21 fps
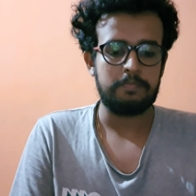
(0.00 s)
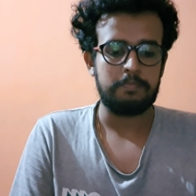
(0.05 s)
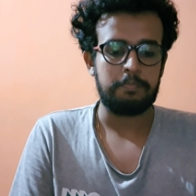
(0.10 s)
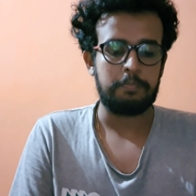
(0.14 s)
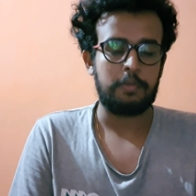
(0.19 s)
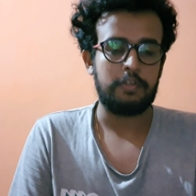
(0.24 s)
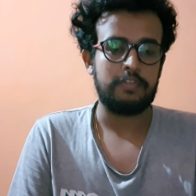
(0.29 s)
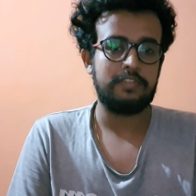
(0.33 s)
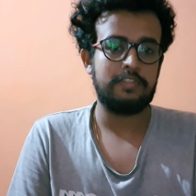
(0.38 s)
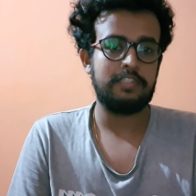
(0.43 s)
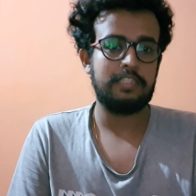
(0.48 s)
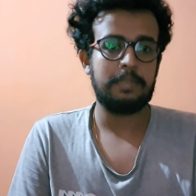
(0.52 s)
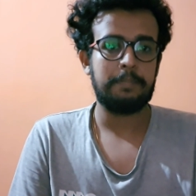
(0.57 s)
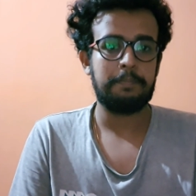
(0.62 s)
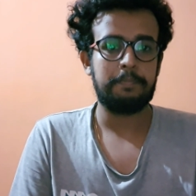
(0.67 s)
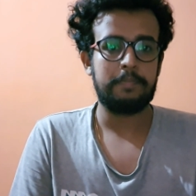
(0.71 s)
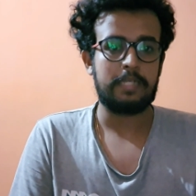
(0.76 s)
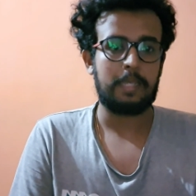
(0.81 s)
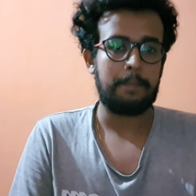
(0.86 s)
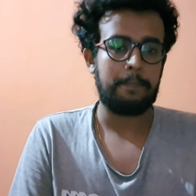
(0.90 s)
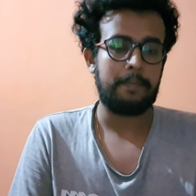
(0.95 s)
processing
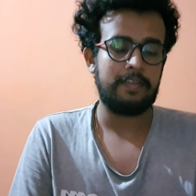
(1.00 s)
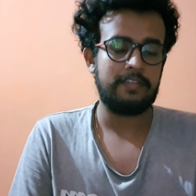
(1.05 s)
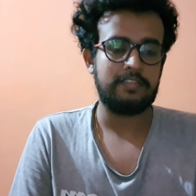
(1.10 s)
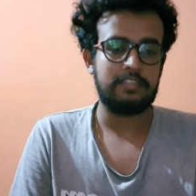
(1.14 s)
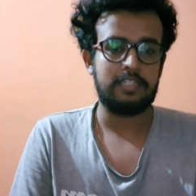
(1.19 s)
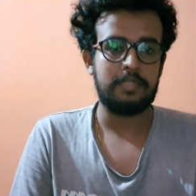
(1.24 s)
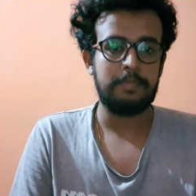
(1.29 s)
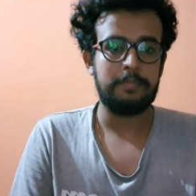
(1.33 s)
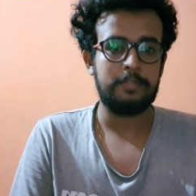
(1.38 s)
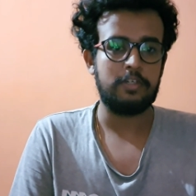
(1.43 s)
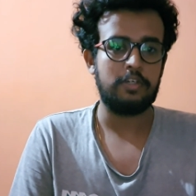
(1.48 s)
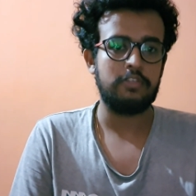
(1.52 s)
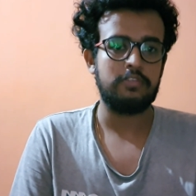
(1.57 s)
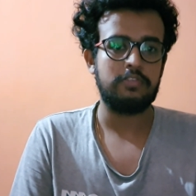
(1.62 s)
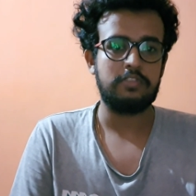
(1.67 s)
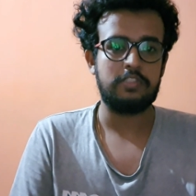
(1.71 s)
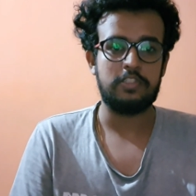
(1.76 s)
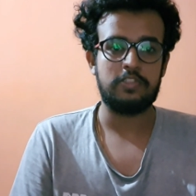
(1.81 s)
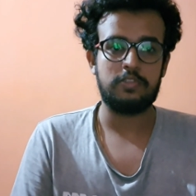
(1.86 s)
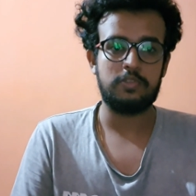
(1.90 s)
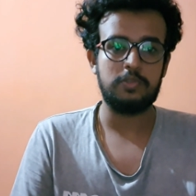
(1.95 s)
capacity, because
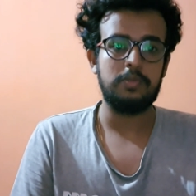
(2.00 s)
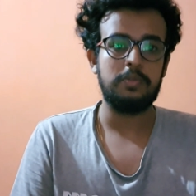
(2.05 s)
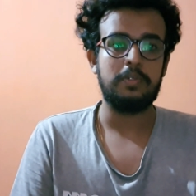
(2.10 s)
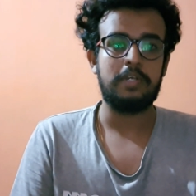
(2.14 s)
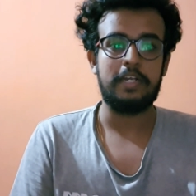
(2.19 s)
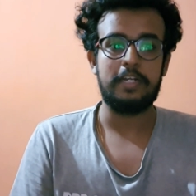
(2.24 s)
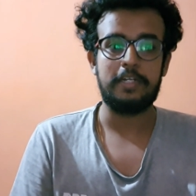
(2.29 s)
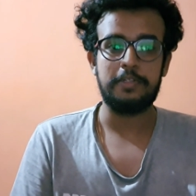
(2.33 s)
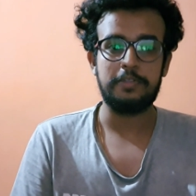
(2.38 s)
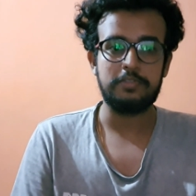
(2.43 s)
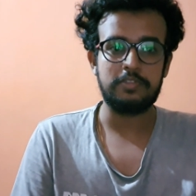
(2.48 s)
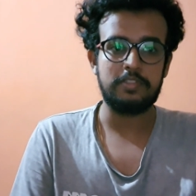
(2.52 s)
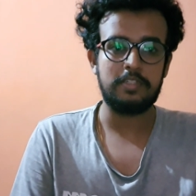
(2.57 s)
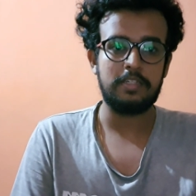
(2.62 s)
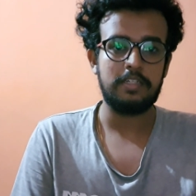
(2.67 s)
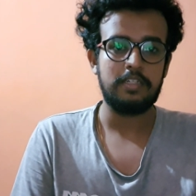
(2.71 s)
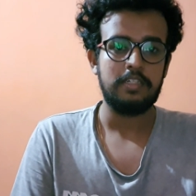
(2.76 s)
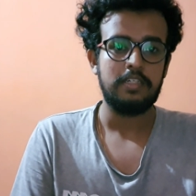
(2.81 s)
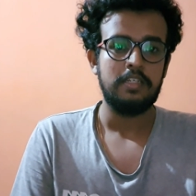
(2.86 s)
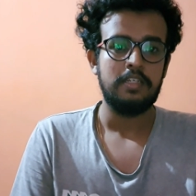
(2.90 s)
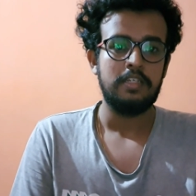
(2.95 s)
just to reduce
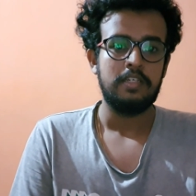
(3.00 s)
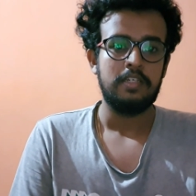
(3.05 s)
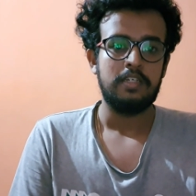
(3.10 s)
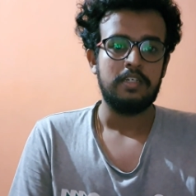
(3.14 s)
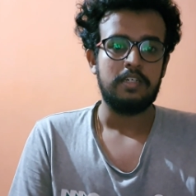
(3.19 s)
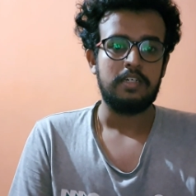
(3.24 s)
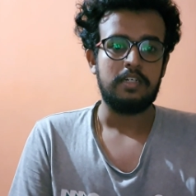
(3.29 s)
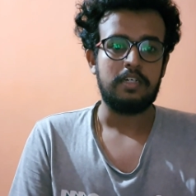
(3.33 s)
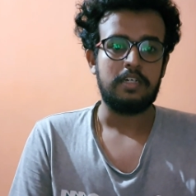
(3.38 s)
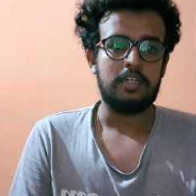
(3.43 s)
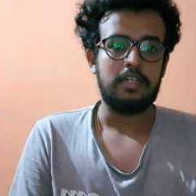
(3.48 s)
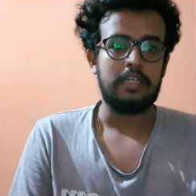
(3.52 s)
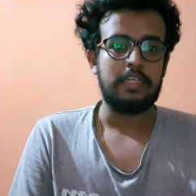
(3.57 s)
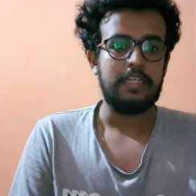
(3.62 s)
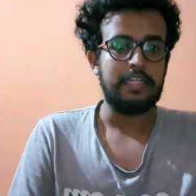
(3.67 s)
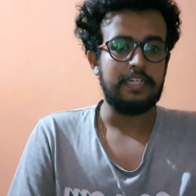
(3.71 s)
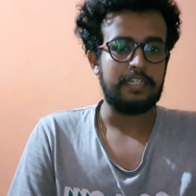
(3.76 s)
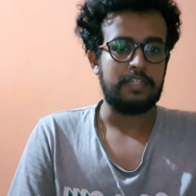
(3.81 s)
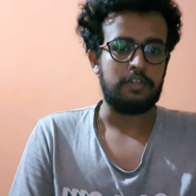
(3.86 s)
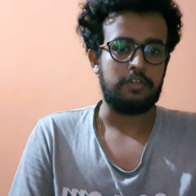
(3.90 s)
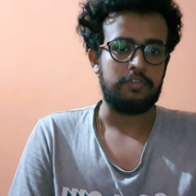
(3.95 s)
the
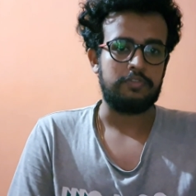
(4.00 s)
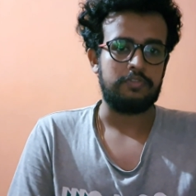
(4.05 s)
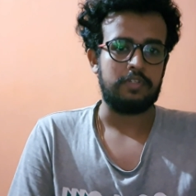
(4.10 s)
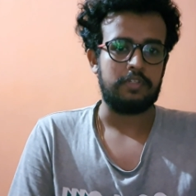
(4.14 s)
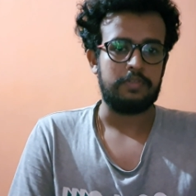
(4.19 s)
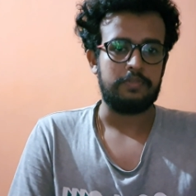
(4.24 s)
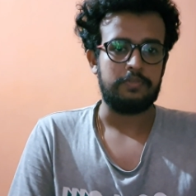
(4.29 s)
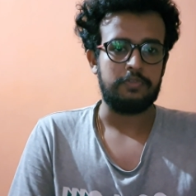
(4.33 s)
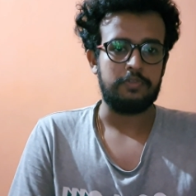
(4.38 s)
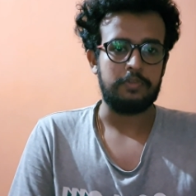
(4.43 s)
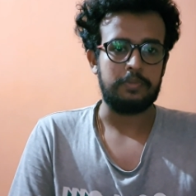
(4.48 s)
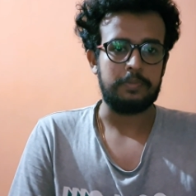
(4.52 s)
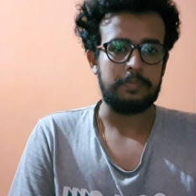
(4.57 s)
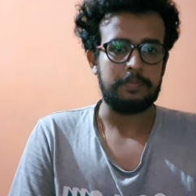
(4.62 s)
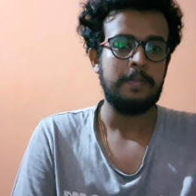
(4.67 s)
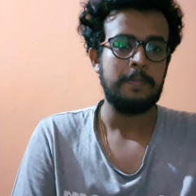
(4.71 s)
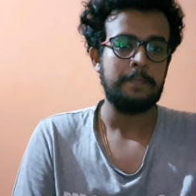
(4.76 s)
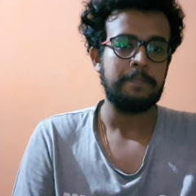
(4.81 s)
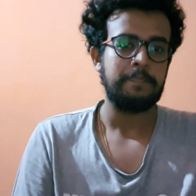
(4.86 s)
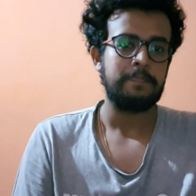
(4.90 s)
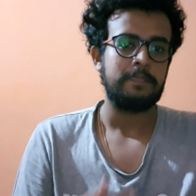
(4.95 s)
heat of that phone.
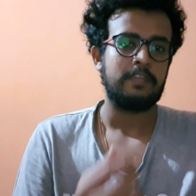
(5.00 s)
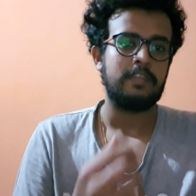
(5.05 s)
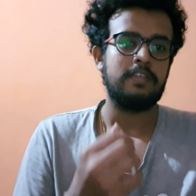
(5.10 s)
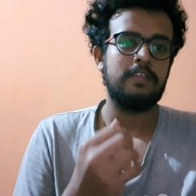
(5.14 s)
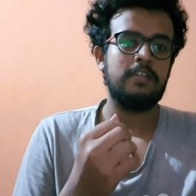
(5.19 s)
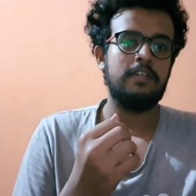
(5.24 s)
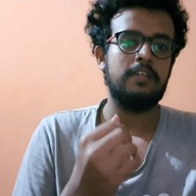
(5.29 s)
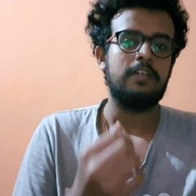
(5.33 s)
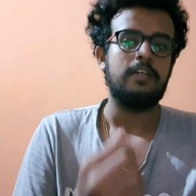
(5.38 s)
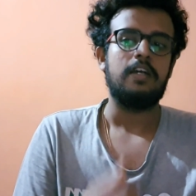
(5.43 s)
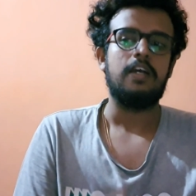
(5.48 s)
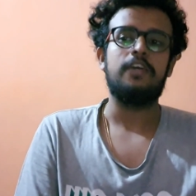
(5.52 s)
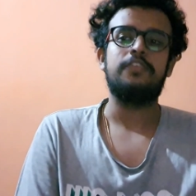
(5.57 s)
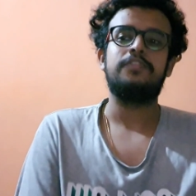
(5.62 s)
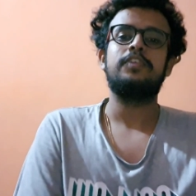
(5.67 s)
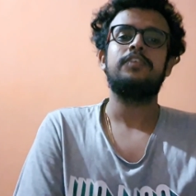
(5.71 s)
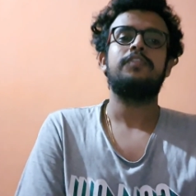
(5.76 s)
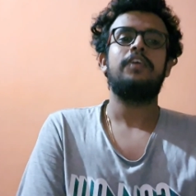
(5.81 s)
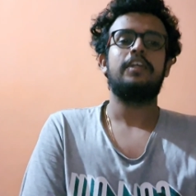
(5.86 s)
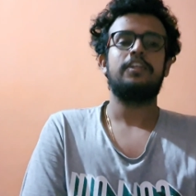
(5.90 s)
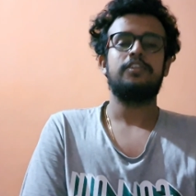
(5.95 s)

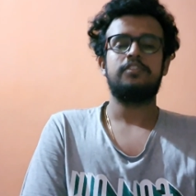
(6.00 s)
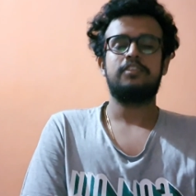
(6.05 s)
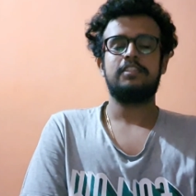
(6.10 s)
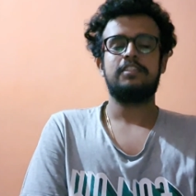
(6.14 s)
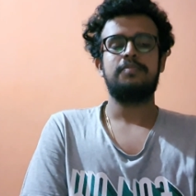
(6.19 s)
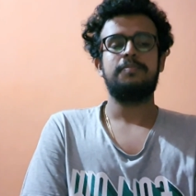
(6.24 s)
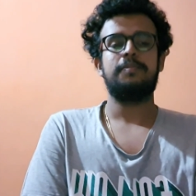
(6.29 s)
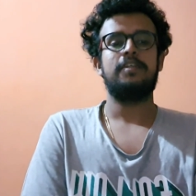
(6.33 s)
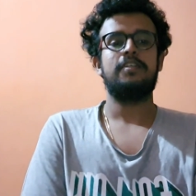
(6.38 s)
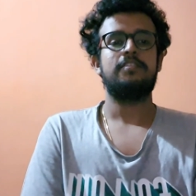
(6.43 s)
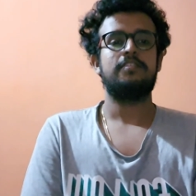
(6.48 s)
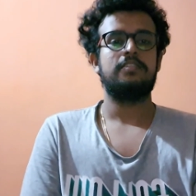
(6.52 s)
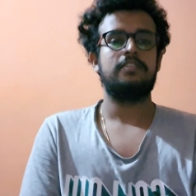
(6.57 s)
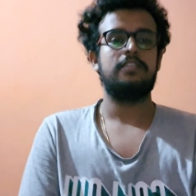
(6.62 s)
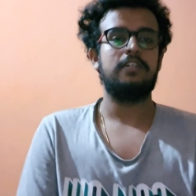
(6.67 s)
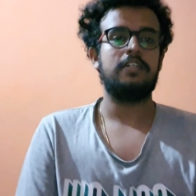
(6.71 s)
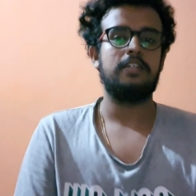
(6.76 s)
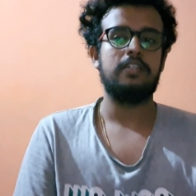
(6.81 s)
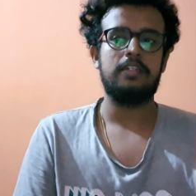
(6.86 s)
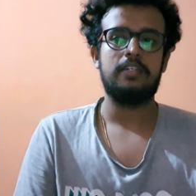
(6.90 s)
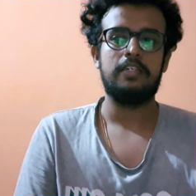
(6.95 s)
After 5 to 6 minutes,
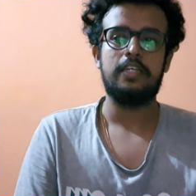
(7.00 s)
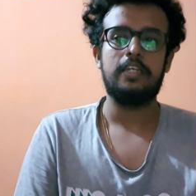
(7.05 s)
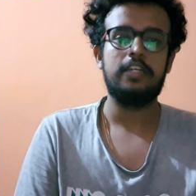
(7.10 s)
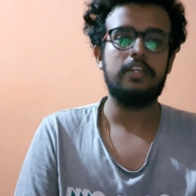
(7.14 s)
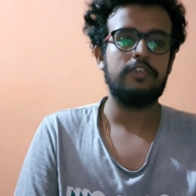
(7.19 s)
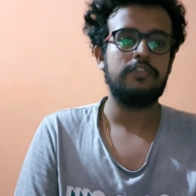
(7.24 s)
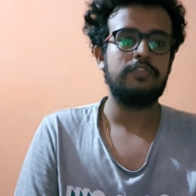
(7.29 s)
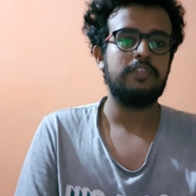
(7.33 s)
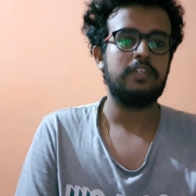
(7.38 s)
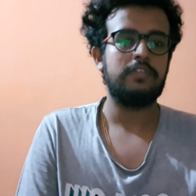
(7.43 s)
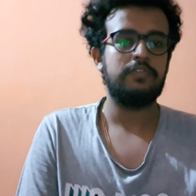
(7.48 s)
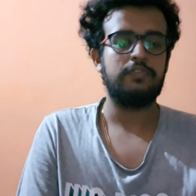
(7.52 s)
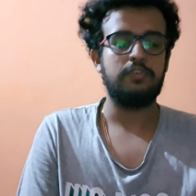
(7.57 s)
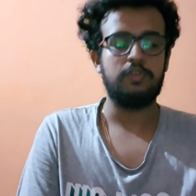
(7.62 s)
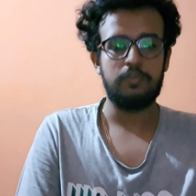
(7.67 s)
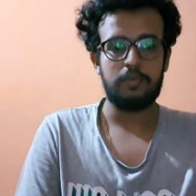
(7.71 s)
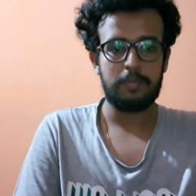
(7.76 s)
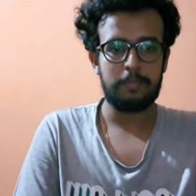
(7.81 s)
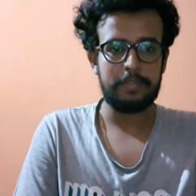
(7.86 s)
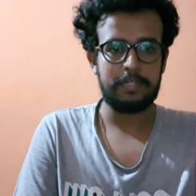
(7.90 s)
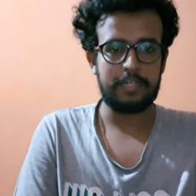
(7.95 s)
the heat of that phone
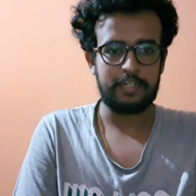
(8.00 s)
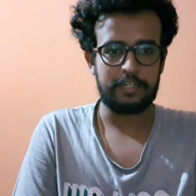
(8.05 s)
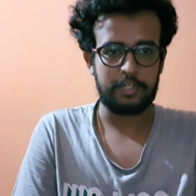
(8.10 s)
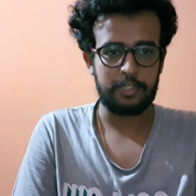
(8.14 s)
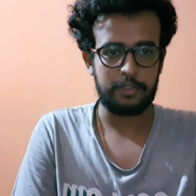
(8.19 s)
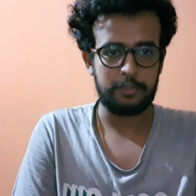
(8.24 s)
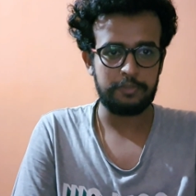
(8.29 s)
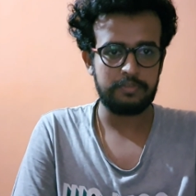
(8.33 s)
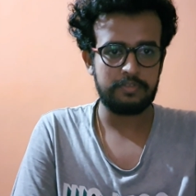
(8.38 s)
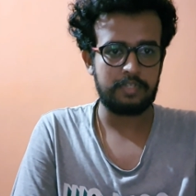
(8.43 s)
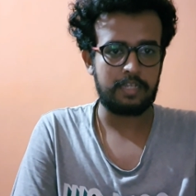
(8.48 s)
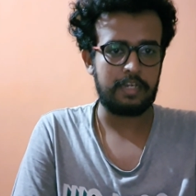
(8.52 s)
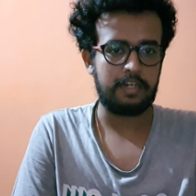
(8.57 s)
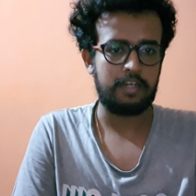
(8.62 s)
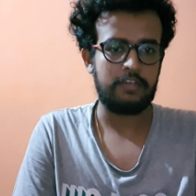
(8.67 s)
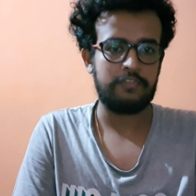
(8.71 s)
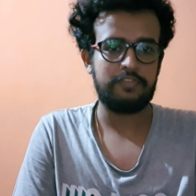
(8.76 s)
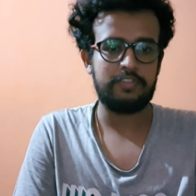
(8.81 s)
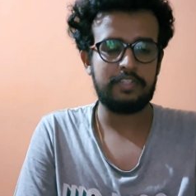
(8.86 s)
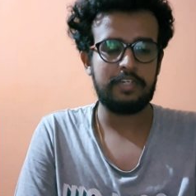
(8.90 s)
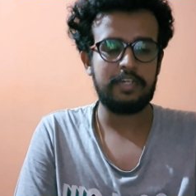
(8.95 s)
will be get reduced, and
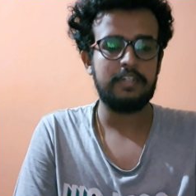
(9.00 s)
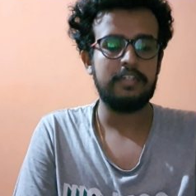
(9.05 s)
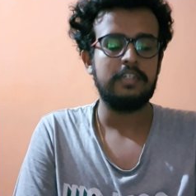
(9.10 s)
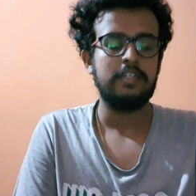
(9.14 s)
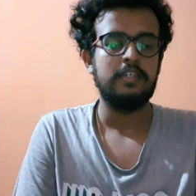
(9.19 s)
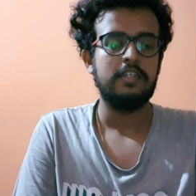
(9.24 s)
after that